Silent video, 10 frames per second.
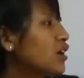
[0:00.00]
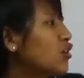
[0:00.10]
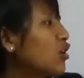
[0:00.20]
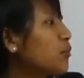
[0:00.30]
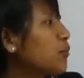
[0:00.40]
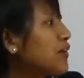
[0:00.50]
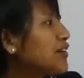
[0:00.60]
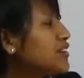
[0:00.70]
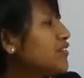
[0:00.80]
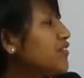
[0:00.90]

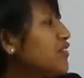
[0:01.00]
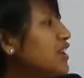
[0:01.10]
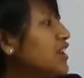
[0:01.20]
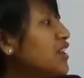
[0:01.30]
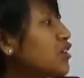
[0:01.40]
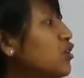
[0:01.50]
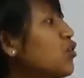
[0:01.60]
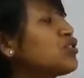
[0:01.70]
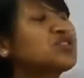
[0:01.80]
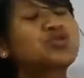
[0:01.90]
comparatively
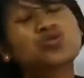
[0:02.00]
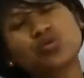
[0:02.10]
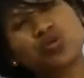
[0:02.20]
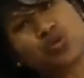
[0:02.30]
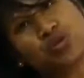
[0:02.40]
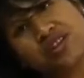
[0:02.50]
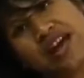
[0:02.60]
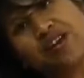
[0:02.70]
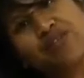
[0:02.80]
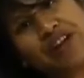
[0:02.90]
close to
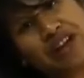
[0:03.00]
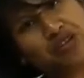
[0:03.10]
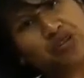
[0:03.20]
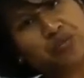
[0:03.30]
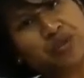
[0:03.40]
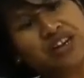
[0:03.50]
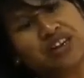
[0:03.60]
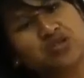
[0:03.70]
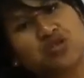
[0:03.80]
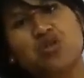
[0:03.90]
that of vacuum. Okay,
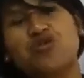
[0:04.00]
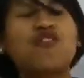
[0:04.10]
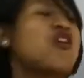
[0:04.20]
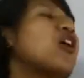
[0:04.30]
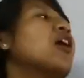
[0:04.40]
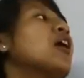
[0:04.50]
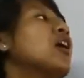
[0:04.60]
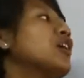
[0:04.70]
so for